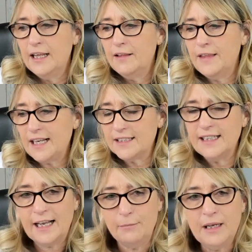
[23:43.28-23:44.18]
That's
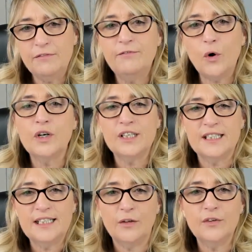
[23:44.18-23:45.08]
like me
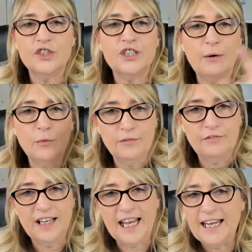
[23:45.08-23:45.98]
focusing on the shower and
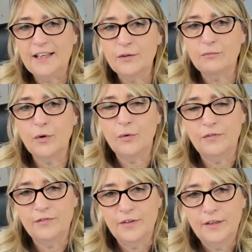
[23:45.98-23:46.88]
forgetting the roof.
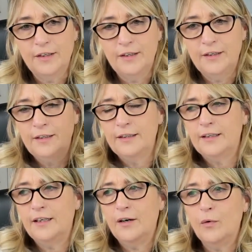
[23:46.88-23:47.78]

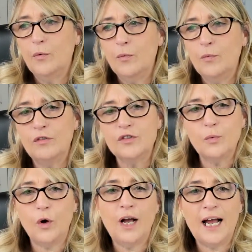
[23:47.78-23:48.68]
Whereas
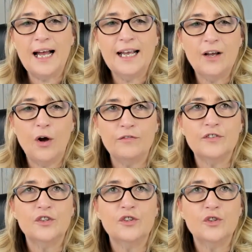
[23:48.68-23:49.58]
what I
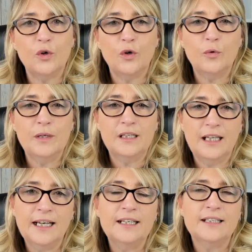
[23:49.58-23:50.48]
often talk with
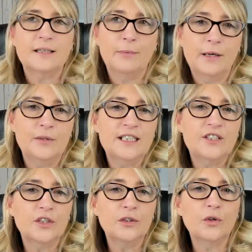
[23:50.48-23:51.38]
clients about is
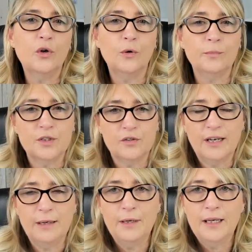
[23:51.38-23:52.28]
to look
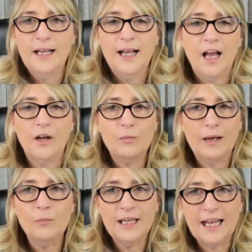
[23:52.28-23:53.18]
upstream. And
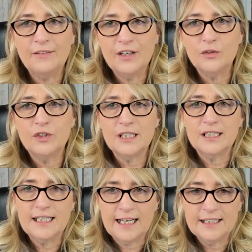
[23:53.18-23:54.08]
when we get the
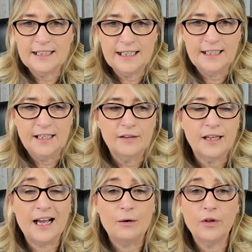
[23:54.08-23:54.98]
understanding
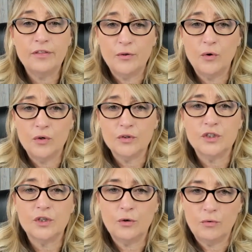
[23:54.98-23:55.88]
that our thoughts
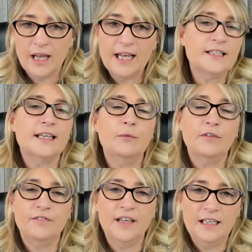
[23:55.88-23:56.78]
create our
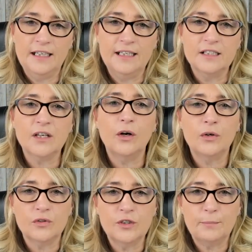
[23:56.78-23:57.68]
feelings
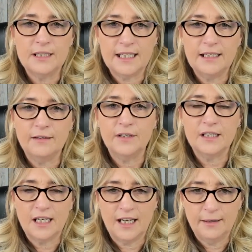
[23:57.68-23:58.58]
100% of the
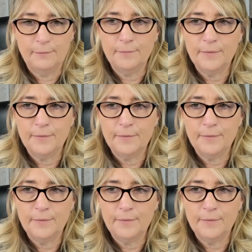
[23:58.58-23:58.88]
time,